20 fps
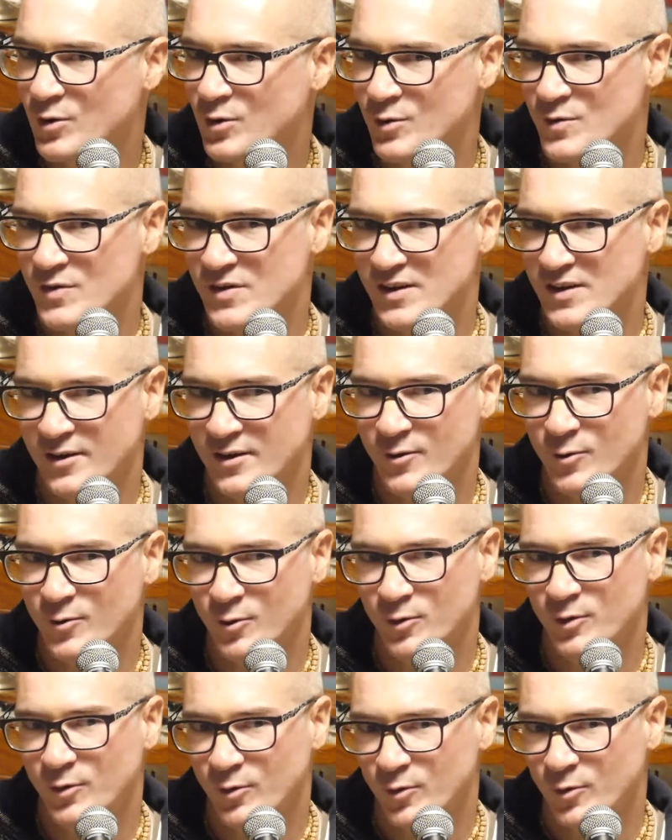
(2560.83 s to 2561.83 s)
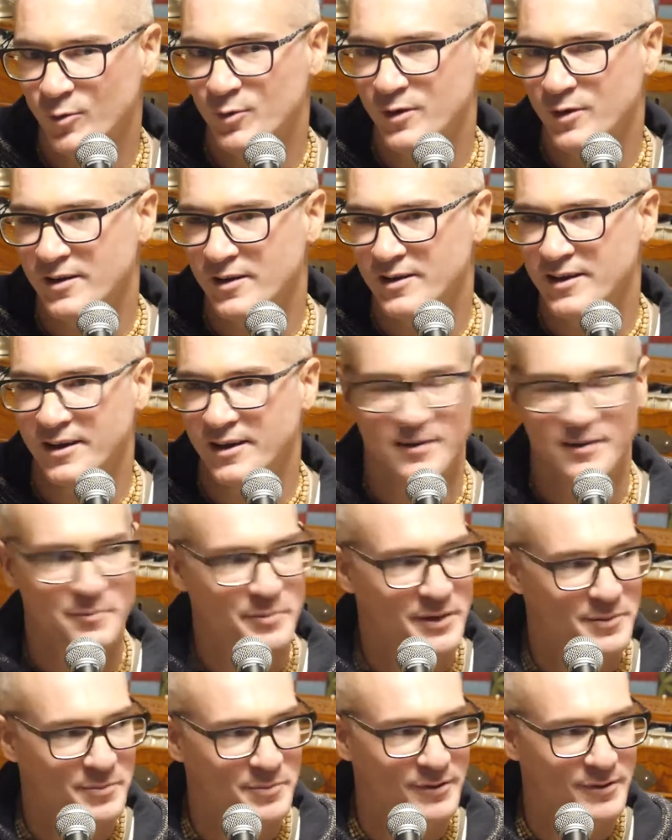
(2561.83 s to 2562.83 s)
see good in other
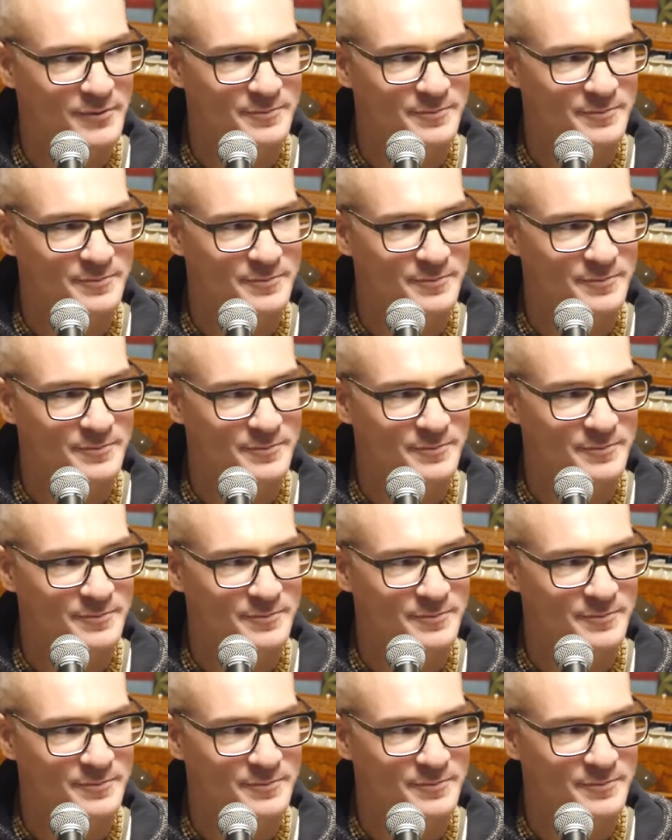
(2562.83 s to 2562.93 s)
people.